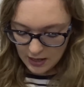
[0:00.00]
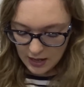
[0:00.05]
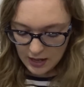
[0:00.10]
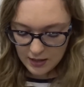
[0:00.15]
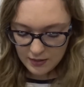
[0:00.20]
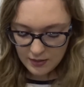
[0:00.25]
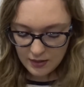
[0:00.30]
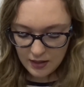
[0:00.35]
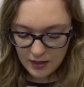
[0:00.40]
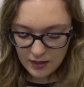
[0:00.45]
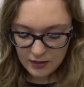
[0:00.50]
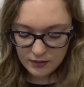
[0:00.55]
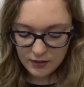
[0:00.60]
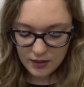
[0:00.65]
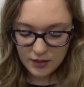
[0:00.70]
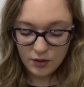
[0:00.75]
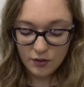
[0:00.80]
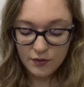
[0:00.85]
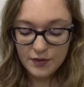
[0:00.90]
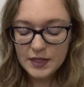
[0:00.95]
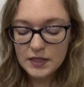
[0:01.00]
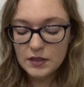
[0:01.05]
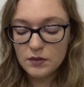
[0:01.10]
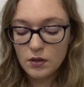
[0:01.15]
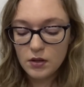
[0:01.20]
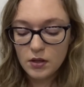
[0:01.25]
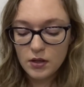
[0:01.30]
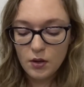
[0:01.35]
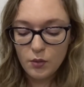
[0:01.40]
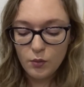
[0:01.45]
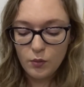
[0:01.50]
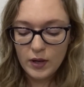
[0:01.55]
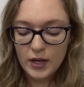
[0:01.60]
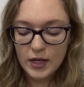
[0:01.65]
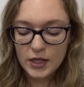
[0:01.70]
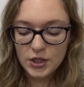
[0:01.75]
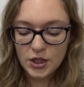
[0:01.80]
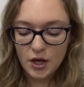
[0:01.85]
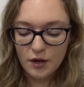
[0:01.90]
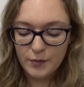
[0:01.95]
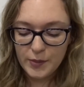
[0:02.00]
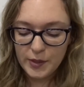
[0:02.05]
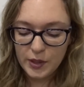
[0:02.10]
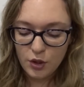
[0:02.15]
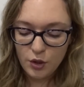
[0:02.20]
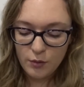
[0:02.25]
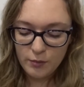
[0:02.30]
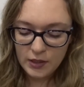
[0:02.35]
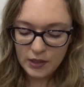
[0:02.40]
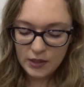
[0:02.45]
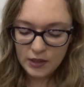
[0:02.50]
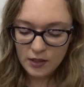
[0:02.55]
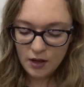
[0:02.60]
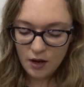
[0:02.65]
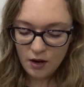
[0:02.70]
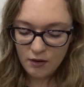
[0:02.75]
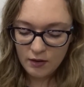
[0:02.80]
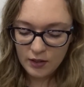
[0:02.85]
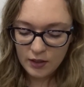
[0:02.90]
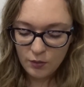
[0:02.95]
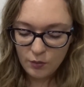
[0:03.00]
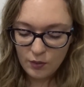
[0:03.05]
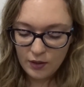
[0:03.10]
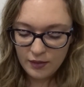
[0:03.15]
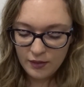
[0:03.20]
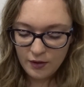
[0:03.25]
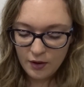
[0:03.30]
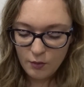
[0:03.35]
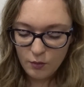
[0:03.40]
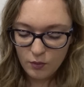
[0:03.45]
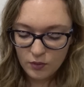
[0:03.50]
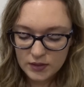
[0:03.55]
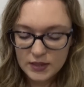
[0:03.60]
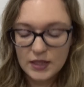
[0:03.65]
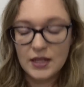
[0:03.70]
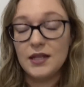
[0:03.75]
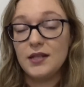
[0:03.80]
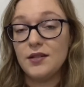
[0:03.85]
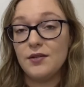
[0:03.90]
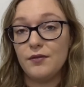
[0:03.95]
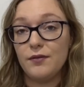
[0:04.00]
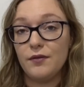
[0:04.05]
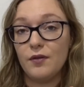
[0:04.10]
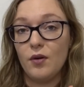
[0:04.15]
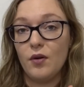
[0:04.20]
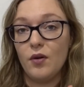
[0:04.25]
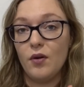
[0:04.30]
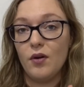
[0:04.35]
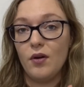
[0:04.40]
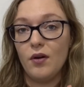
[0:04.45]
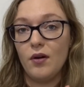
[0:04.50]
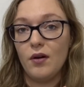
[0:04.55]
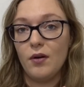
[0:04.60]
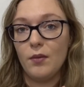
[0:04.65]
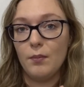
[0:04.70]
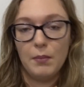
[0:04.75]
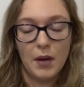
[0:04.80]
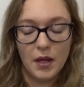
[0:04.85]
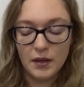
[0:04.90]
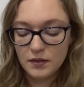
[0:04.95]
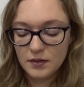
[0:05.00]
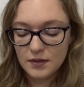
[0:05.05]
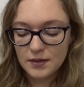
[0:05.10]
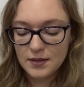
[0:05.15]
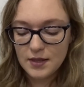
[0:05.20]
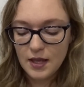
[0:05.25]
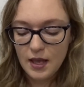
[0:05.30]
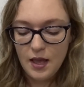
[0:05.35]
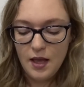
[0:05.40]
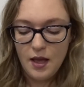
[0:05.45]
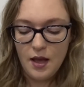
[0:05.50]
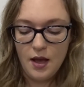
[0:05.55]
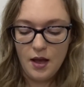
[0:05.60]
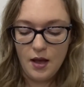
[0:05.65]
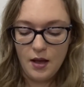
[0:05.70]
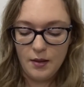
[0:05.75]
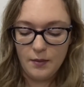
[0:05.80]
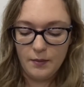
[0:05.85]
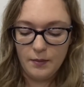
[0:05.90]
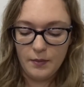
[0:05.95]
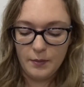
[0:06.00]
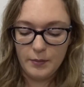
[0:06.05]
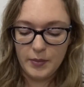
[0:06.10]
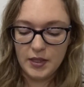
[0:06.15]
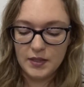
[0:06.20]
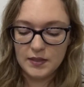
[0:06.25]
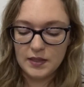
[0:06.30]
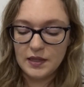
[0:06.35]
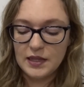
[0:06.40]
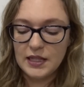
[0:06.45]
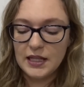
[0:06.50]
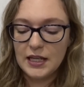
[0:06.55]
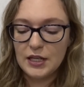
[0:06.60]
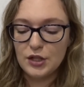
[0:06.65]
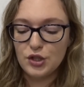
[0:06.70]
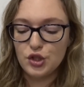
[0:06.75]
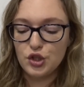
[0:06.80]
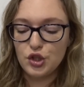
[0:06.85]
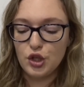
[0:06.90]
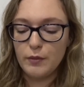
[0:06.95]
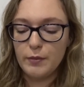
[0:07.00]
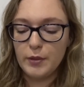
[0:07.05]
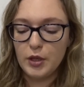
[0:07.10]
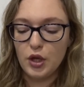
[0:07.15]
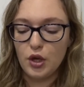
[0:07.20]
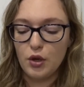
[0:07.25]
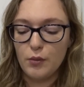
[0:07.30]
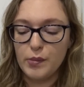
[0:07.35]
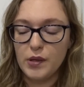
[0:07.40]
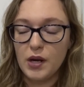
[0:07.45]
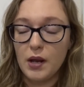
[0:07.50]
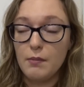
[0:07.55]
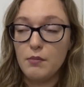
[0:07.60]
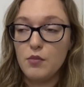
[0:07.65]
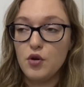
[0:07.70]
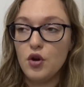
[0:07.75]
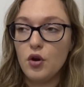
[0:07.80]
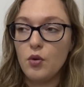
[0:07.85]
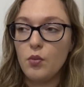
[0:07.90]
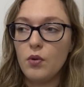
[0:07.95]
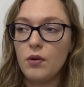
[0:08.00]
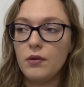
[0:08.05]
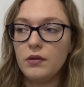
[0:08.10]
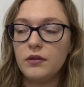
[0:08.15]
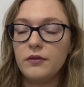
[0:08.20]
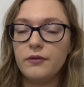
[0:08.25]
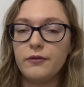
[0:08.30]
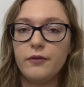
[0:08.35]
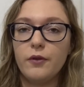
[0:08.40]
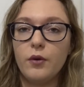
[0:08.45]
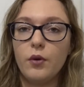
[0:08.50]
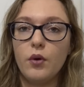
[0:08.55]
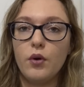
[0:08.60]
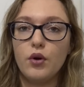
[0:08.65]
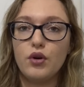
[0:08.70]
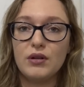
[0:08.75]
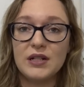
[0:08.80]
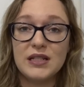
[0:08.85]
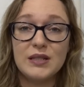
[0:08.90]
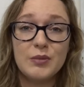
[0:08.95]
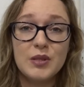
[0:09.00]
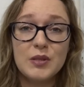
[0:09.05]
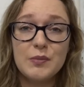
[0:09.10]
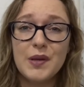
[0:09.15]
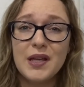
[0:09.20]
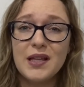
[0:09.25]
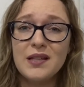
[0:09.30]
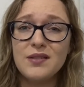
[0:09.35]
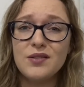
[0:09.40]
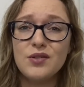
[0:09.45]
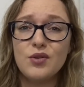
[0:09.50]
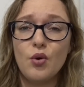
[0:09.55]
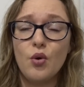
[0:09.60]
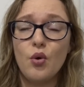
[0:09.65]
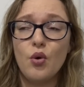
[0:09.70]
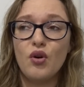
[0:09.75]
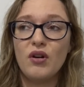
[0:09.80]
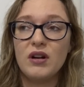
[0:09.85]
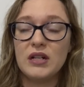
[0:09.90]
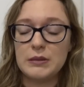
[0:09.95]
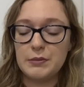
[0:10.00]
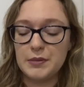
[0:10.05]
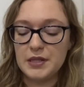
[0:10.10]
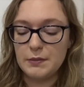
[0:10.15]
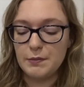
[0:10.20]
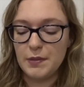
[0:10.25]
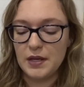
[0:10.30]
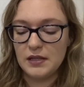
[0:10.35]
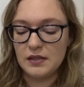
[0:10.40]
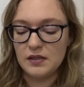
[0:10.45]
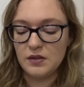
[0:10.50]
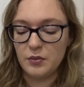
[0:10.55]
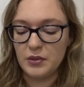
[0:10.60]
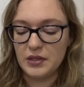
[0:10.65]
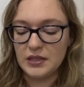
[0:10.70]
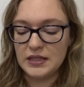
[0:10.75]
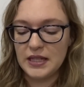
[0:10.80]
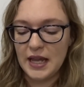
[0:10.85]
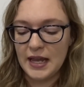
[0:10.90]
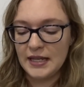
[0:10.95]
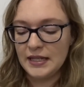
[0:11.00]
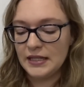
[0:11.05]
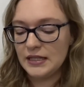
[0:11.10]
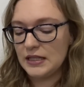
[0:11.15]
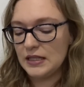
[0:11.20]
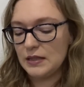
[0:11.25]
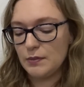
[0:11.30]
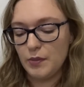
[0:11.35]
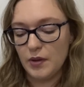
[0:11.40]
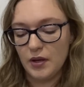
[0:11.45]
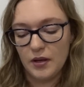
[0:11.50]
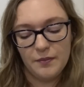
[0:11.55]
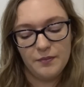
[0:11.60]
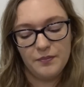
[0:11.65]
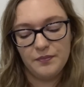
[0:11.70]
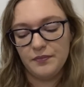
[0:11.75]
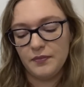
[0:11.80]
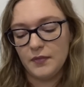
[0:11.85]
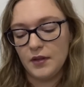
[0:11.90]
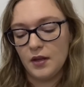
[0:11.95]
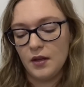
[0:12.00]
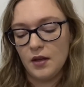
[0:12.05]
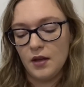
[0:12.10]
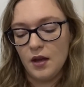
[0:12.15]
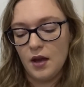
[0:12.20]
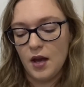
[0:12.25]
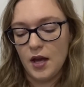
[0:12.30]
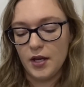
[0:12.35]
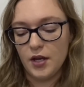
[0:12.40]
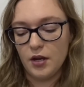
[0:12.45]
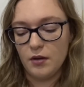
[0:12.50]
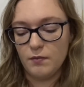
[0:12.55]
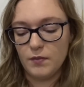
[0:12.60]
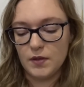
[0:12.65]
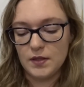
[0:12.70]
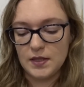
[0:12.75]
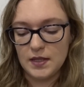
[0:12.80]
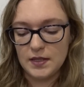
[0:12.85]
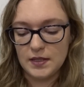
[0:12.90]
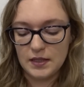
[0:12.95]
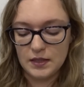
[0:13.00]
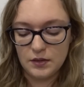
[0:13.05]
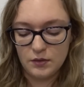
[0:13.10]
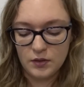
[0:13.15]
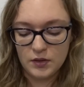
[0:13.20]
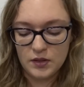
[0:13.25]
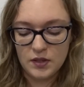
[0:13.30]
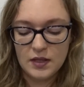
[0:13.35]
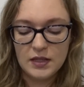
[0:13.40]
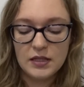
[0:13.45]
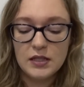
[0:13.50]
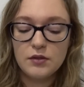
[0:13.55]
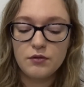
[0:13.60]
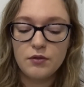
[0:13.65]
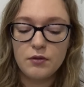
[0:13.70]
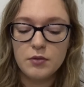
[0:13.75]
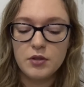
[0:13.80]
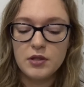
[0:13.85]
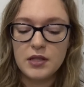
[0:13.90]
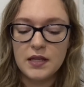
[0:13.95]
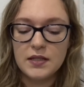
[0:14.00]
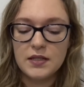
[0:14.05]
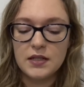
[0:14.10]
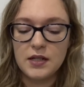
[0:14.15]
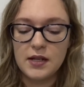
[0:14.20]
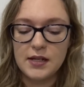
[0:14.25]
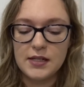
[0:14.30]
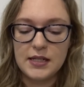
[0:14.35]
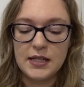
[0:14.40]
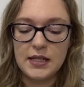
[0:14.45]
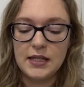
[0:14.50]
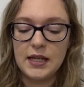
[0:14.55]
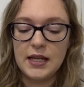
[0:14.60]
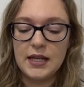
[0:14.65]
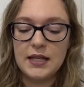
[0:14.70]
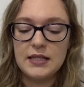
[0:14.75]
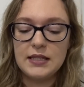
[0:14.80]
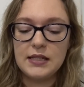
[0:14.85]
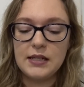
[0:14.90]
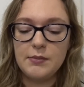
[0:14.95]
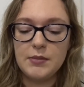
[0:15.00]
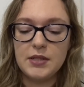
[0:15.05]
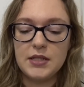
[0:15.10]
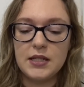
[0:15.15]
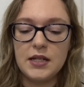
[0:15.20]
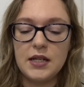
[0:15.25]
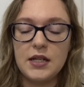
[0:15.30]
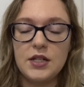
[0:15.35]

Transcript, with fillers: And then I got this one, which I've been and ahhing whether I wanted for months, because I think it's super cute, but I'm not one for Christmas pins or Christmas pins with dates, but I can't resist this one. So this is from 2019, it is limited